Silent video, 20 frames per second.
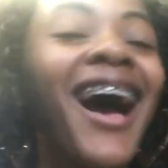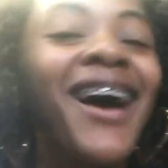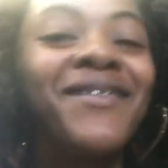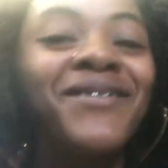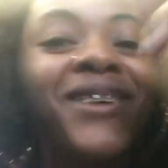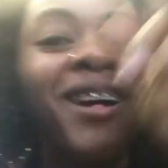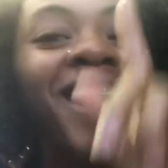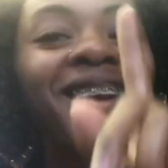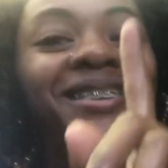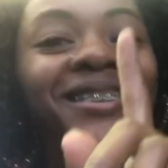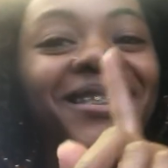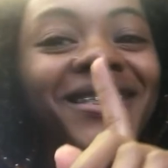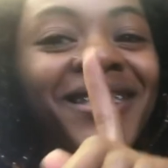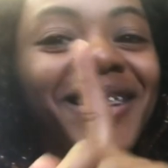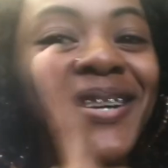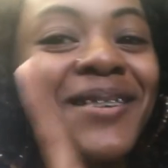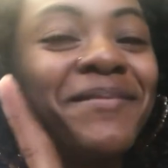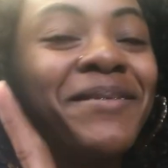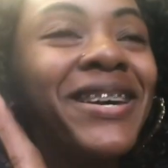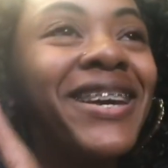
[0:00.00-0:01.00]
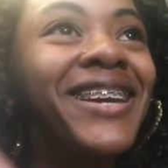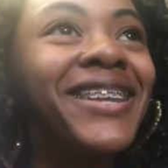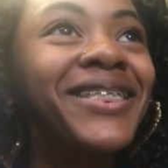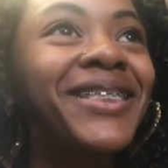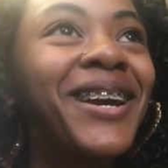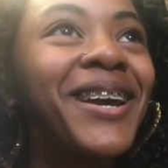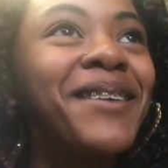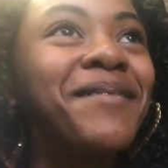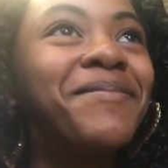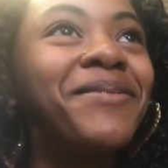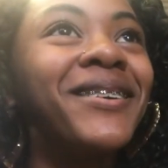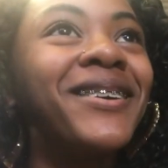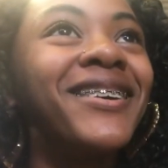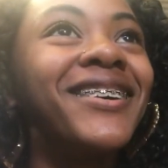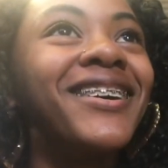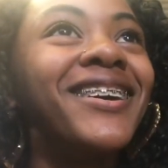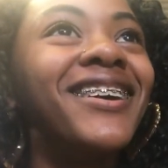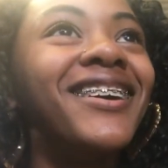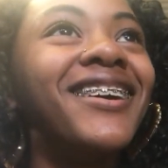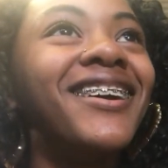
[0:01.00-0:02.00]
I vlogged a little period. bit in third
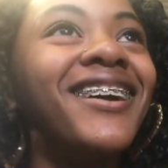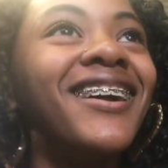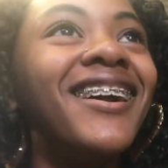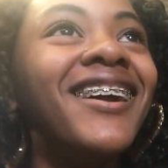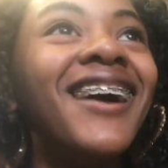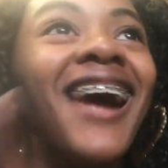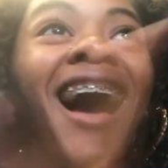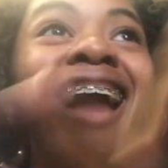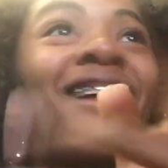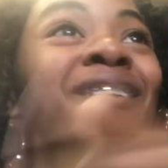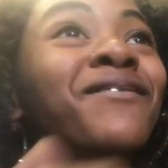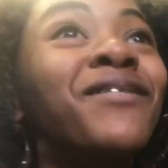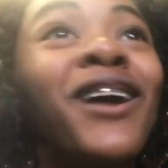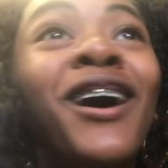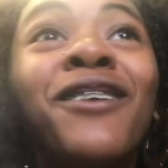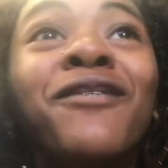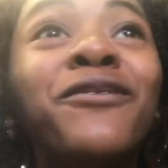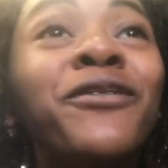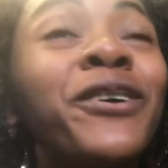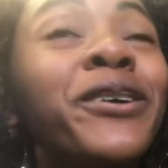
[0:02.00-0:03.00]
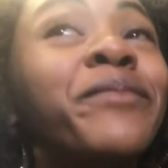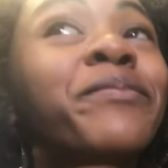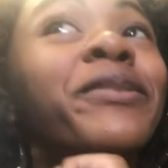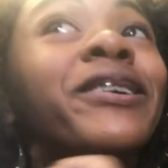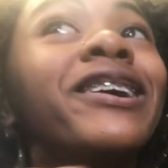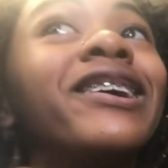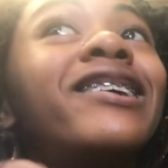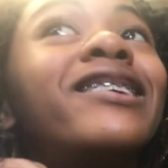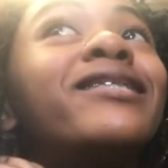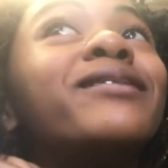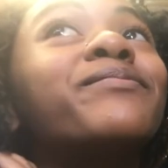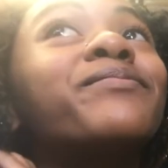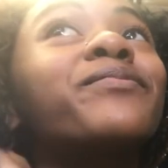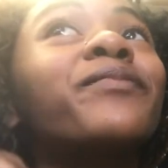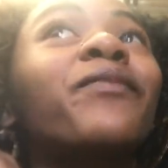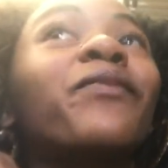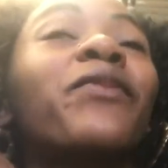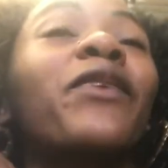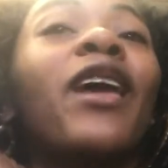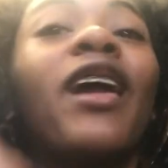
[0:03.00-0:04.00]
period. I didn't vlog fourth period.
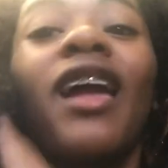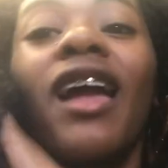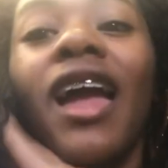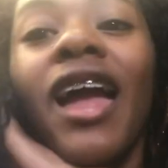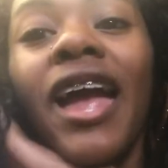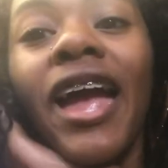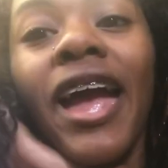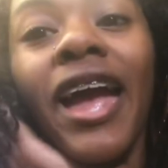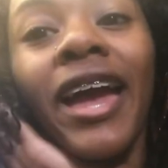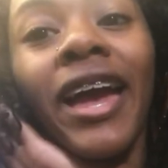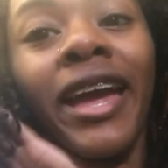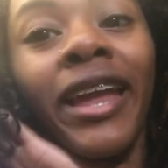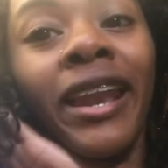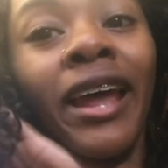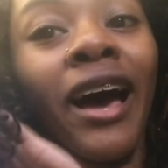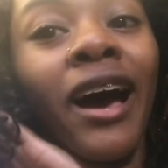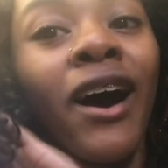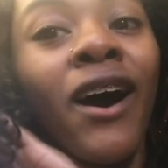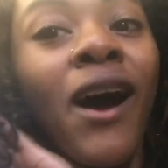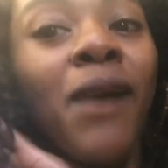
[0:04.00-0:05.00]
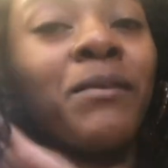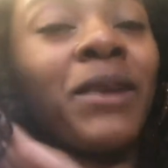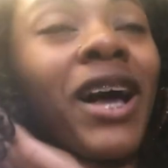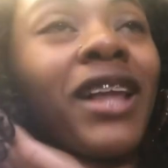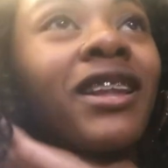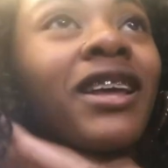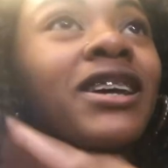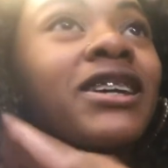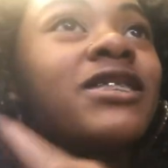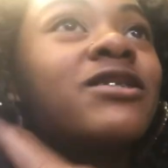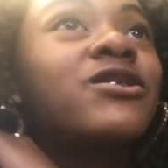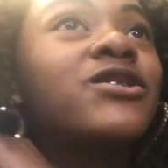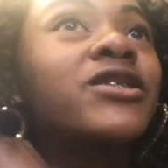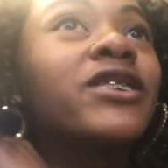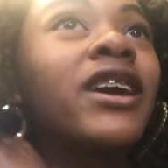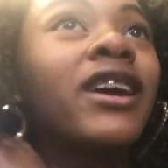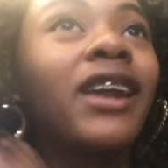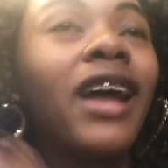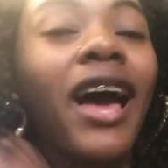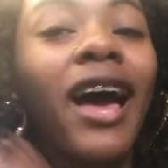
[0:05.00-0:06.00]
And now I'm at lunch
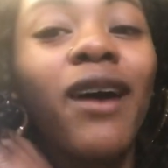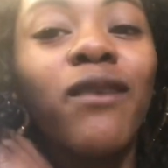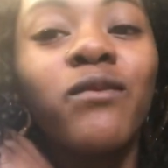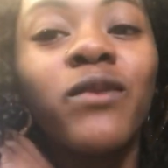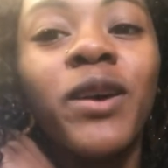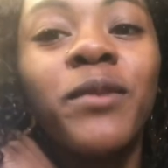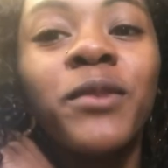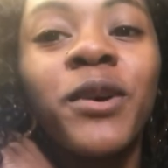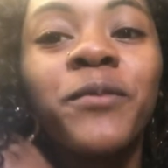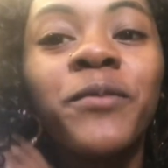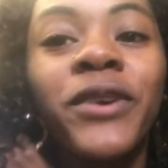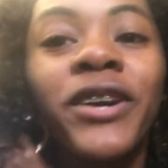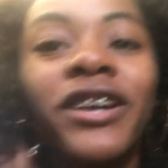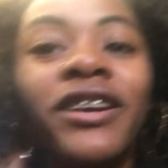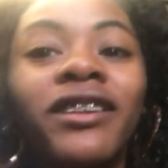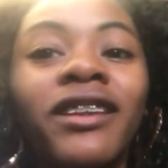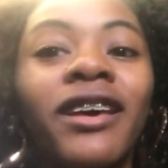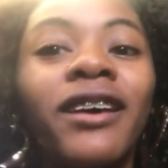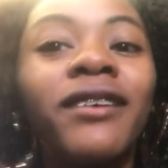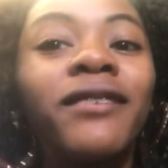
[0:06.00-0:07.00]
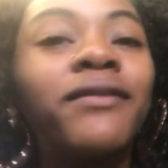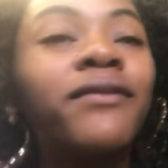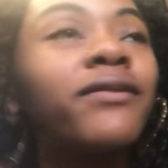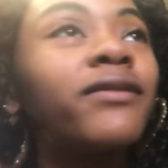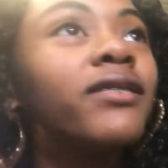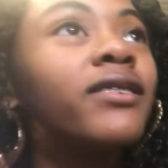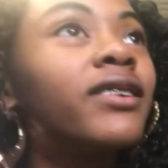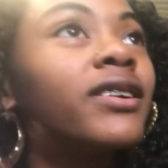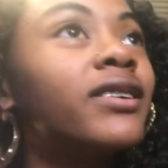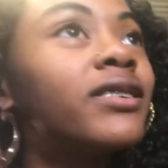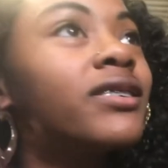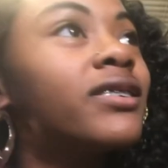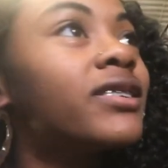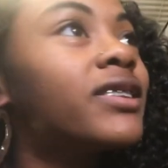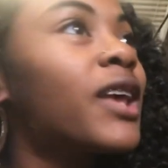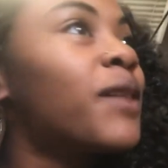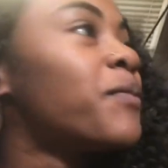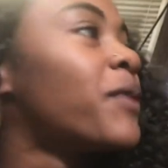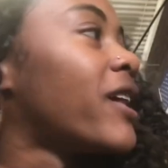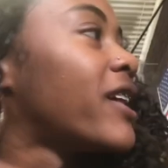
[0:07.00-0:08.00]
and I have one more period left.
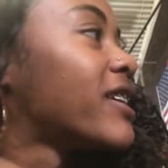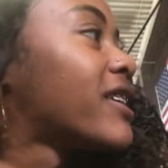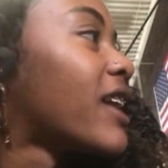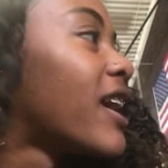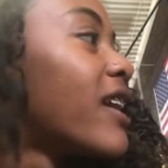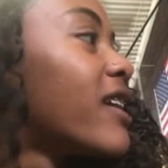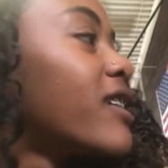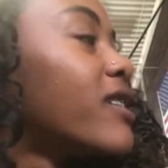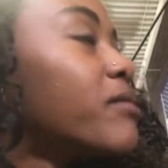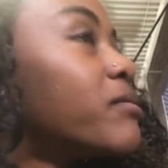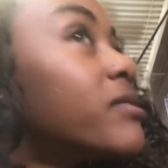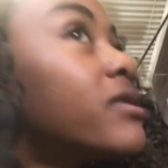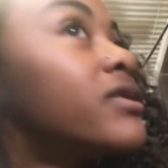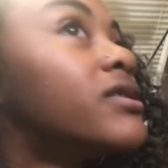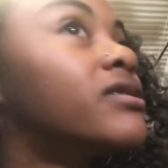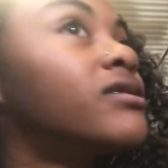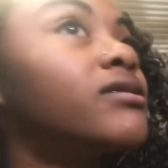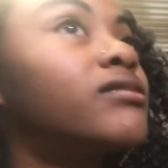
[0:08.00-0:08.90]
They probably can't hear me.